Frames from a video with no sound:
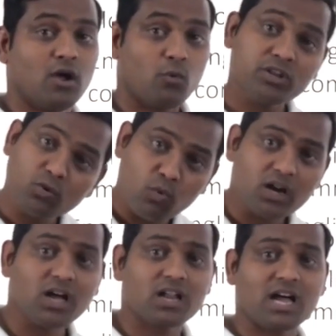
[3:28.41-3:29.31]
with
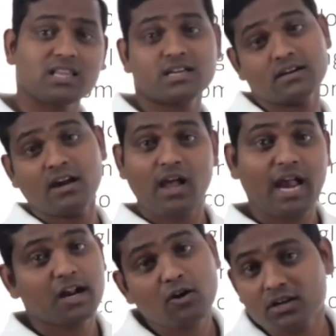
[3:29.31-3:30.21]
one another
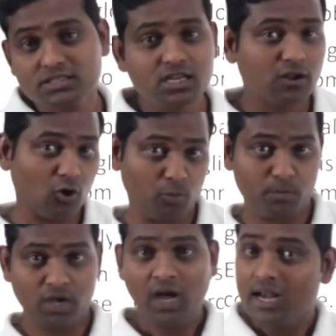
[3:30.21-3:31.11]
across the globe.